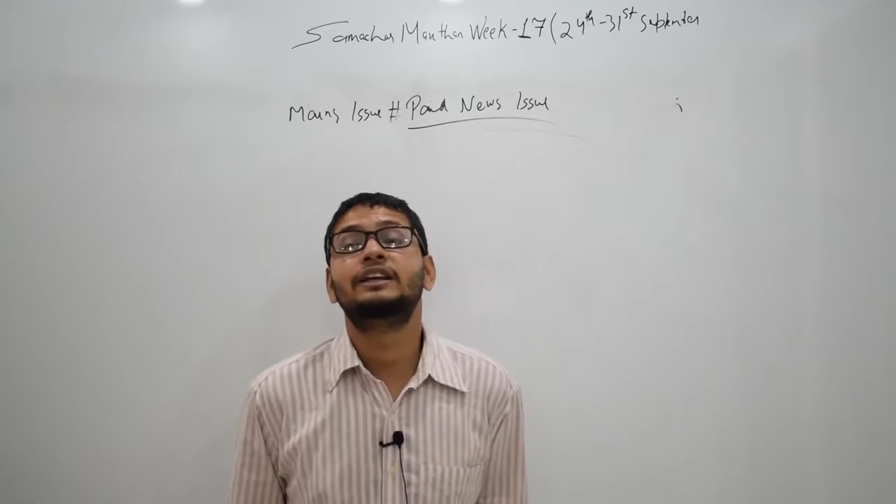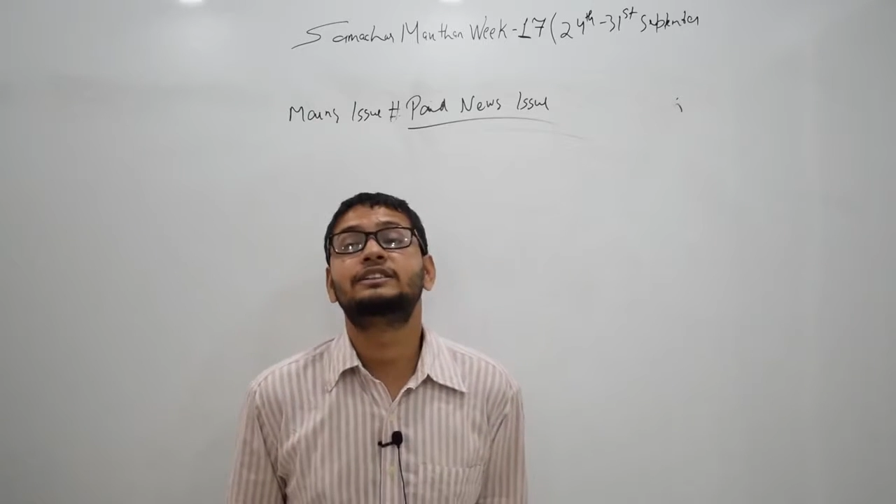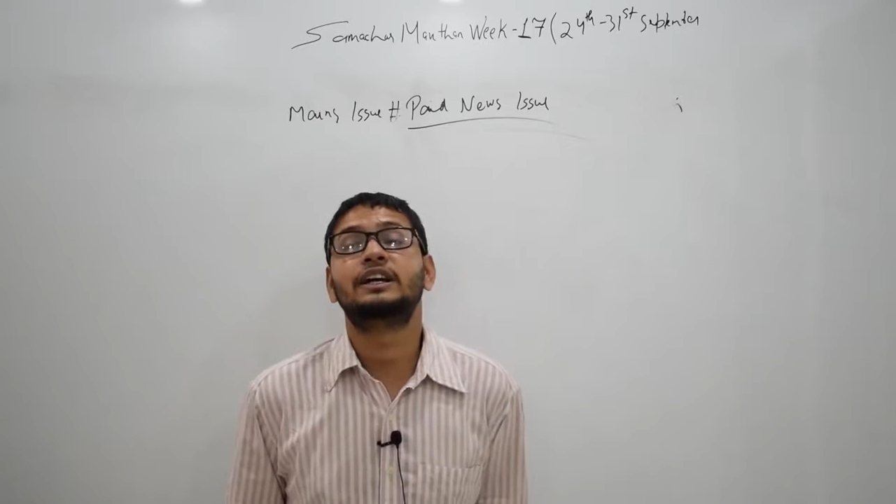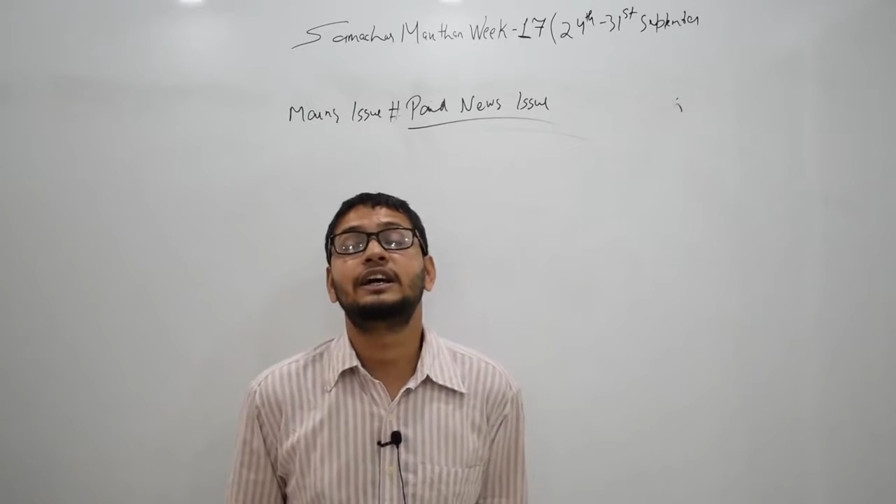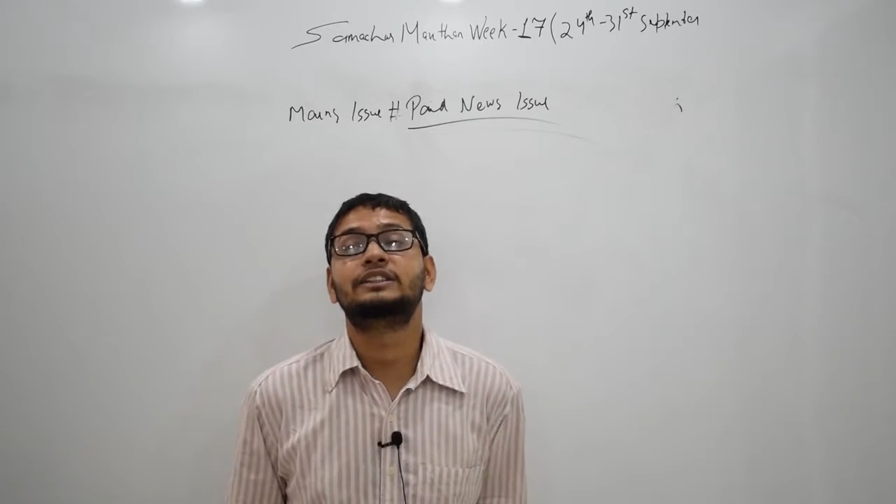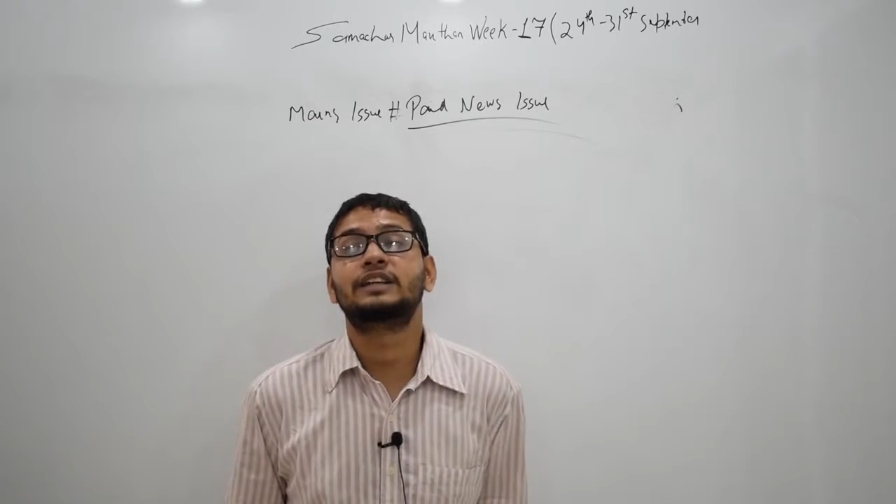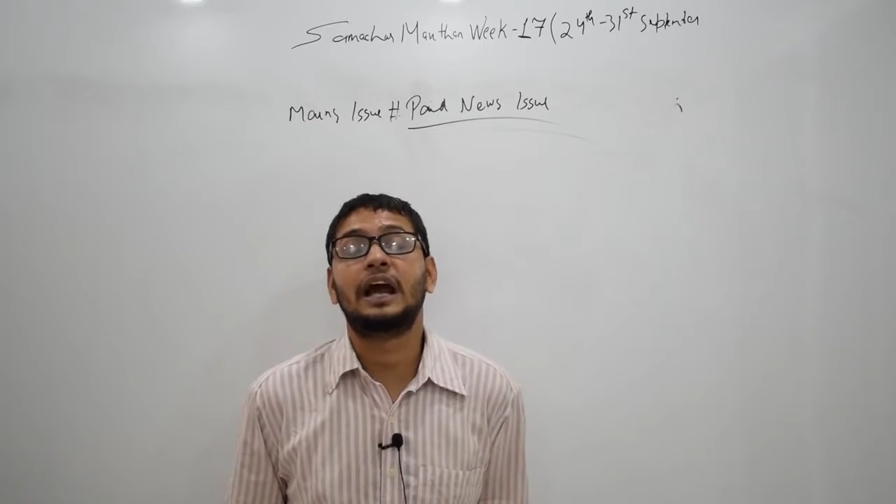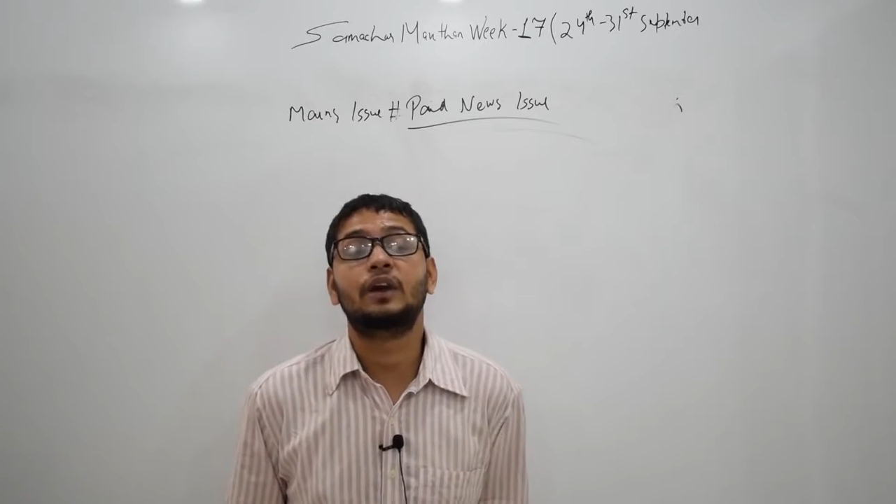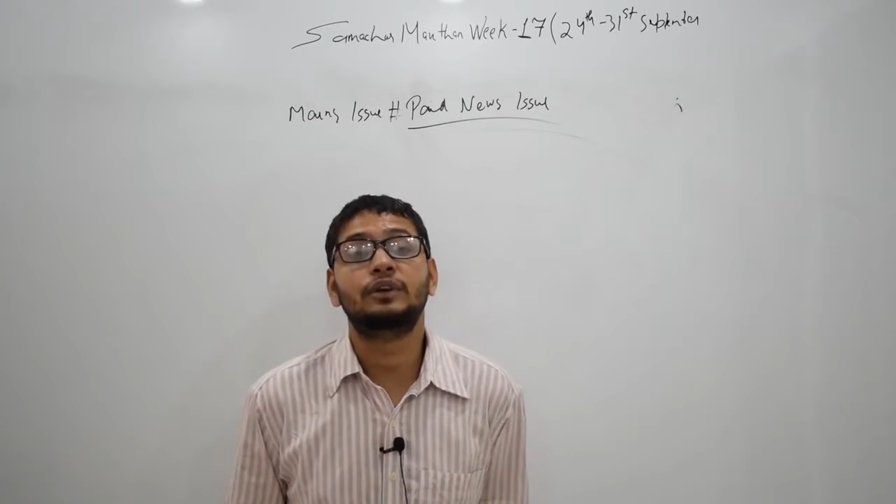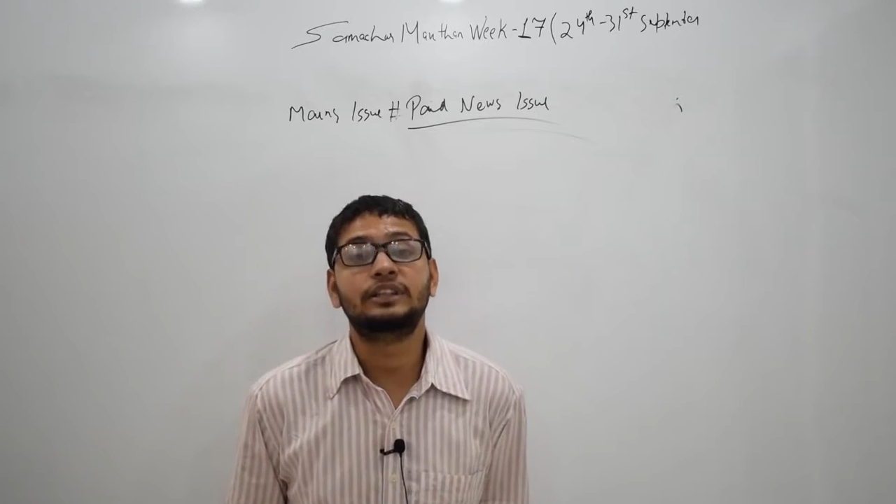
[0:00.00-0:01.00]
it's
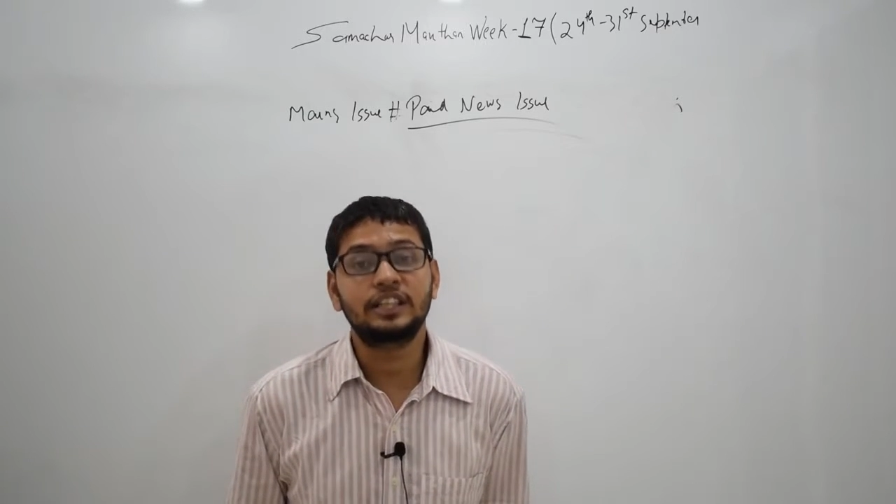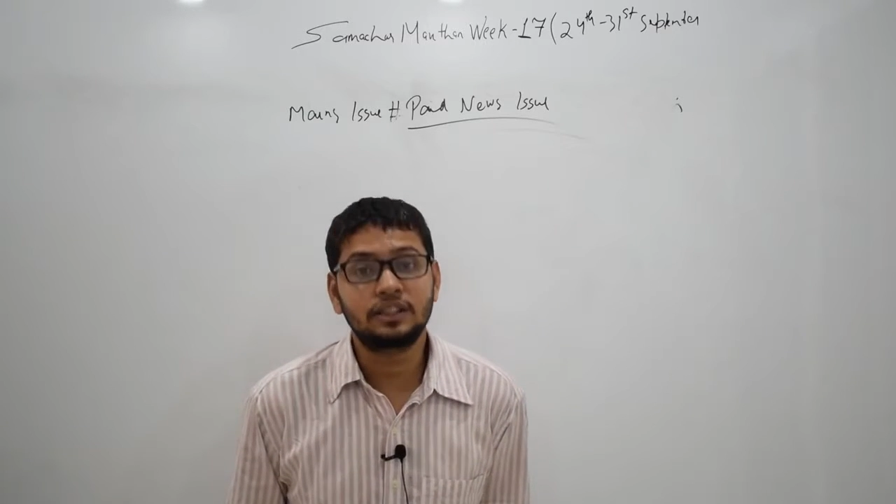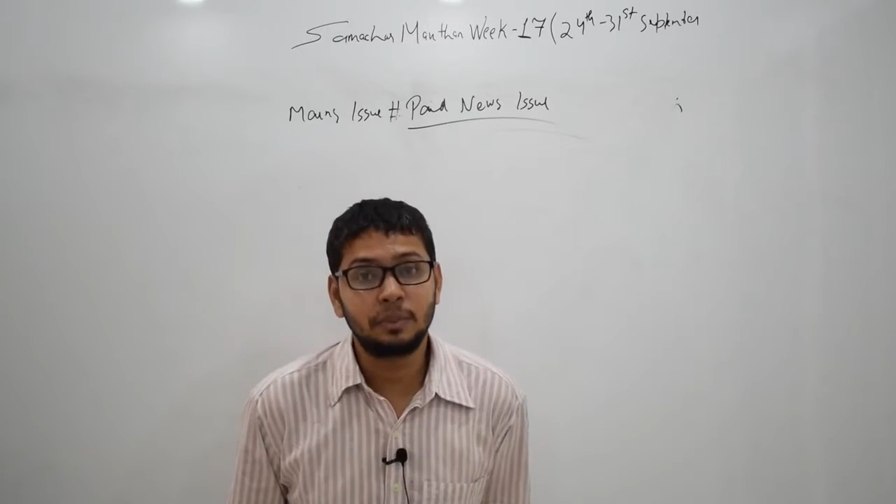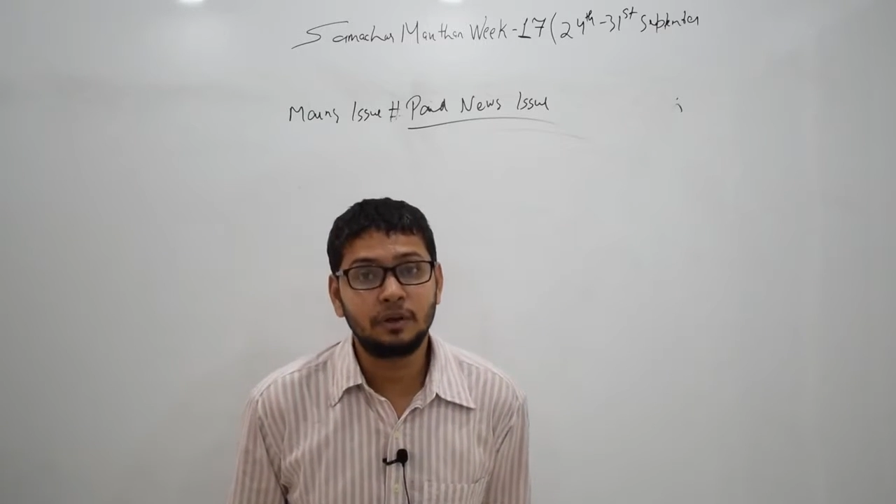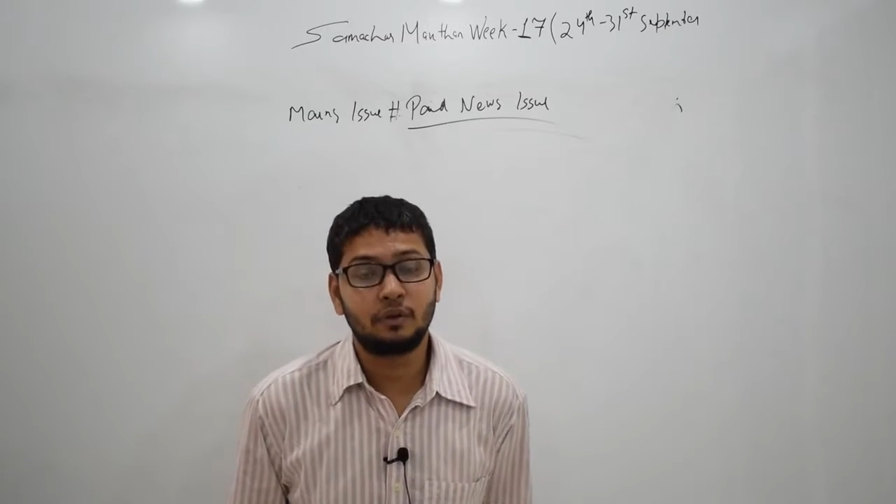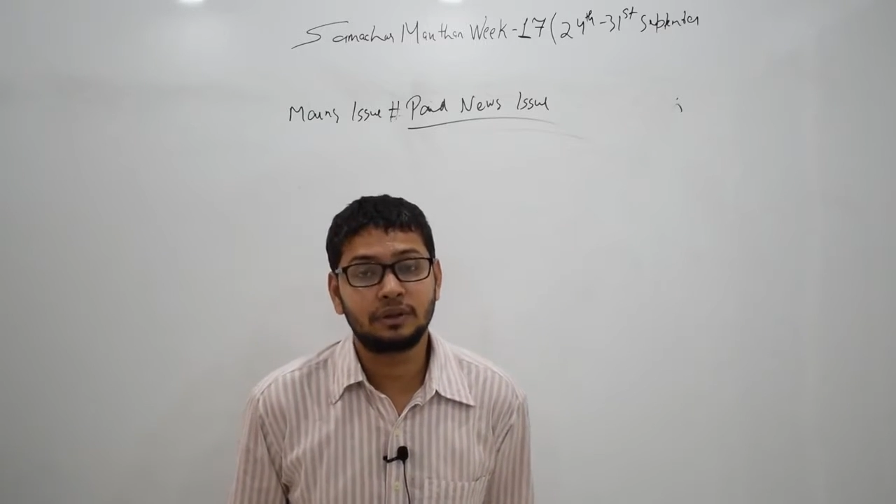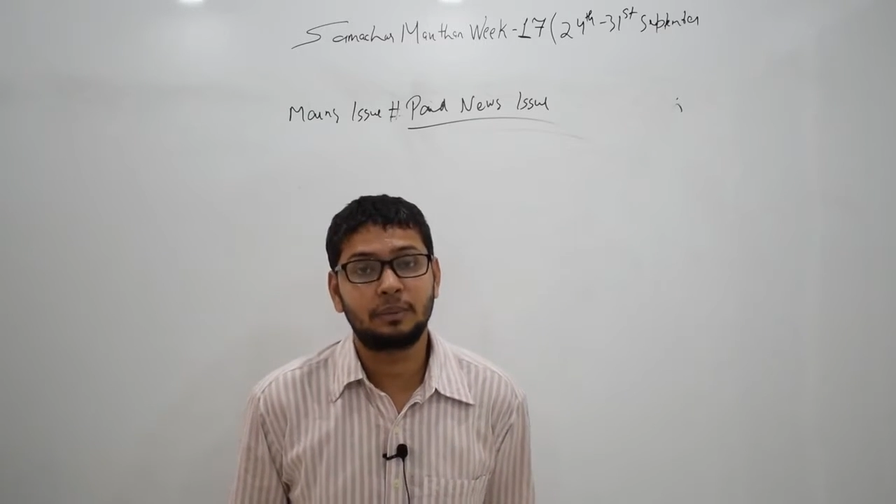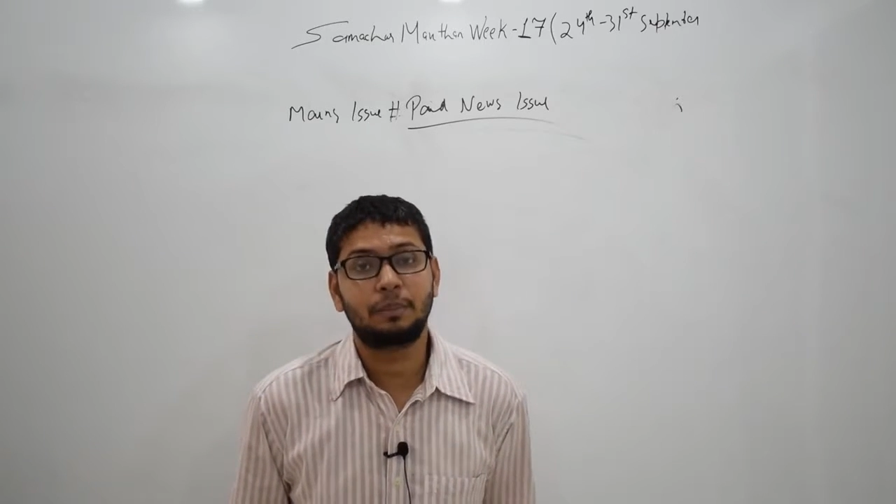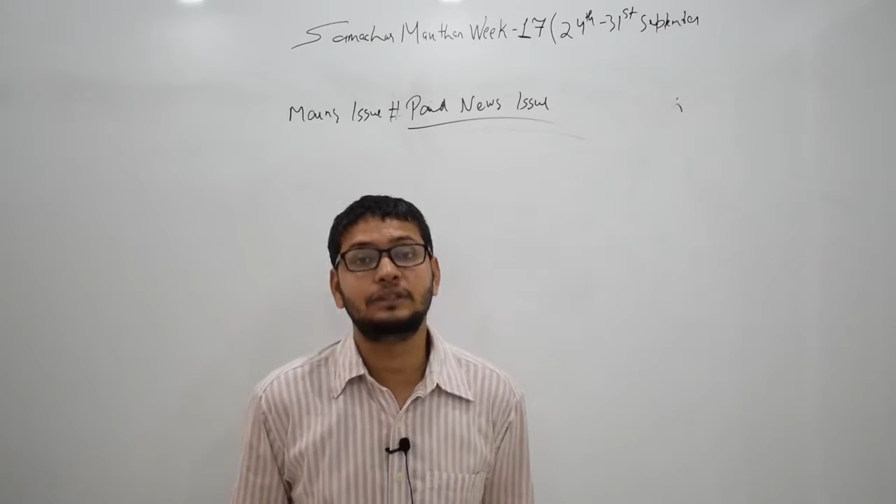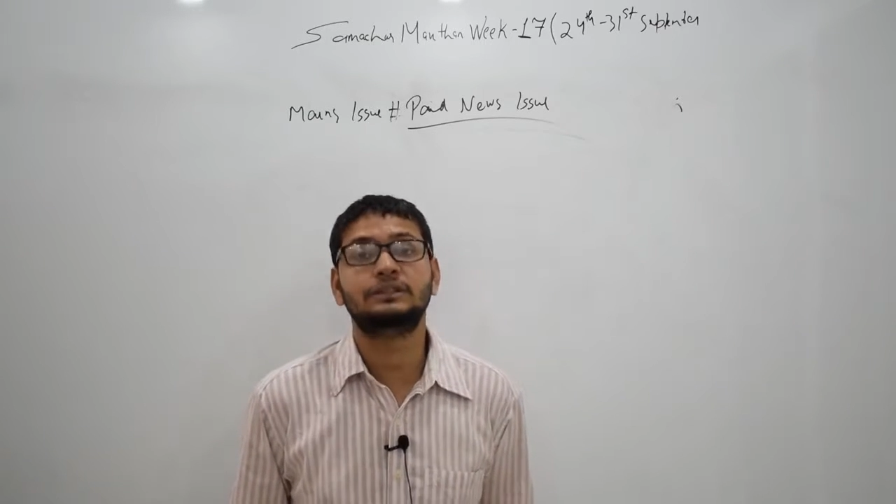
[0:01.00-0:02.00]
an advertisement for
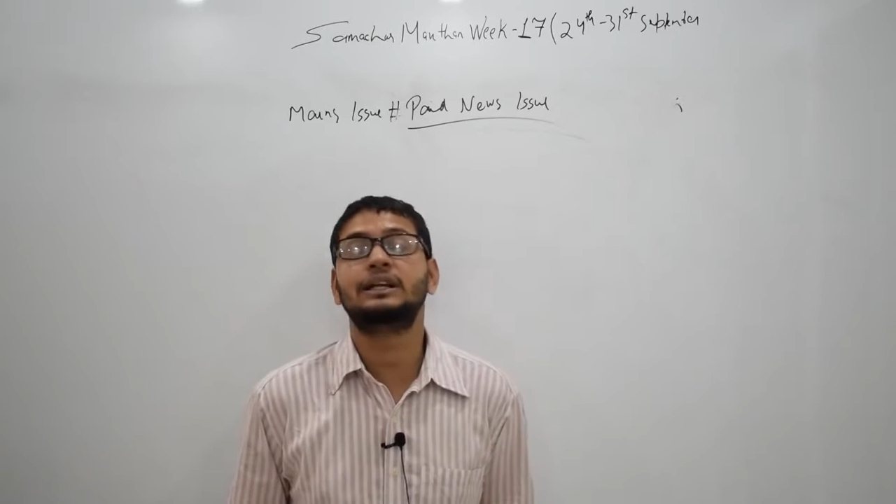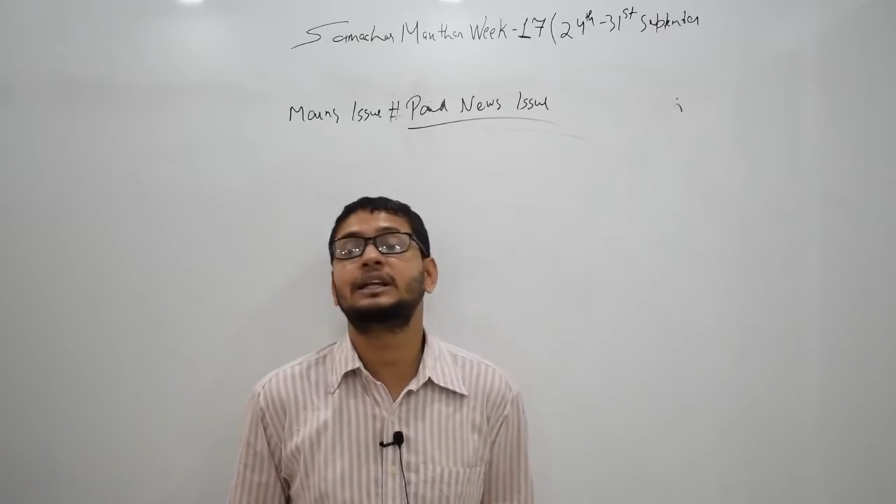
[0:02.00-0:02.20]
that person,